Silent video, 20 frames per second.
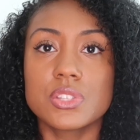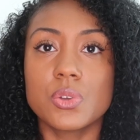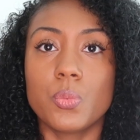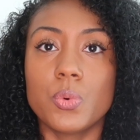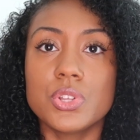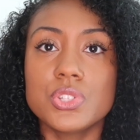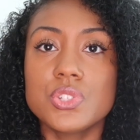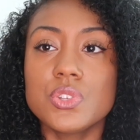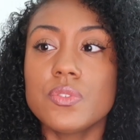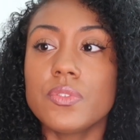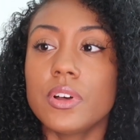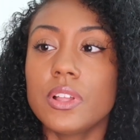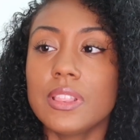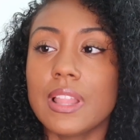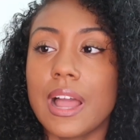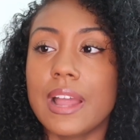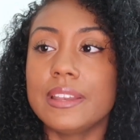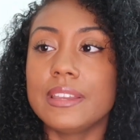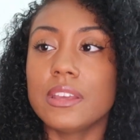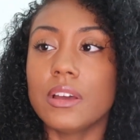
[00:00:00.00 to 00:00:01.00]
So once you've
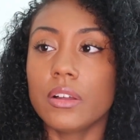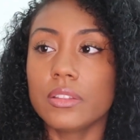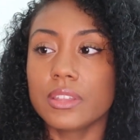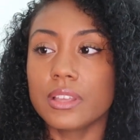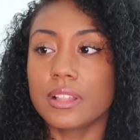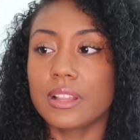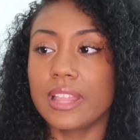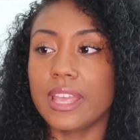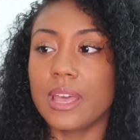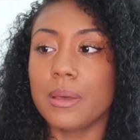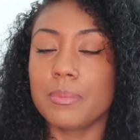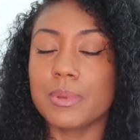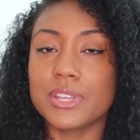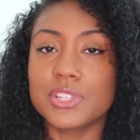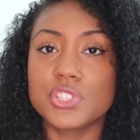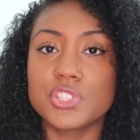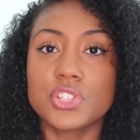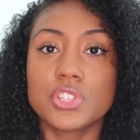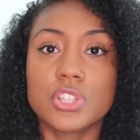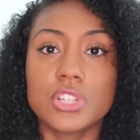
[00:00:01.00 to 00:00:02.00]
aligned it on the clamp,
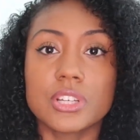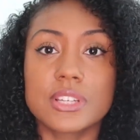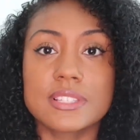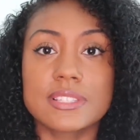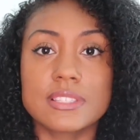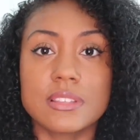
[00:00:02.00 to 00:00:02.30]
it should look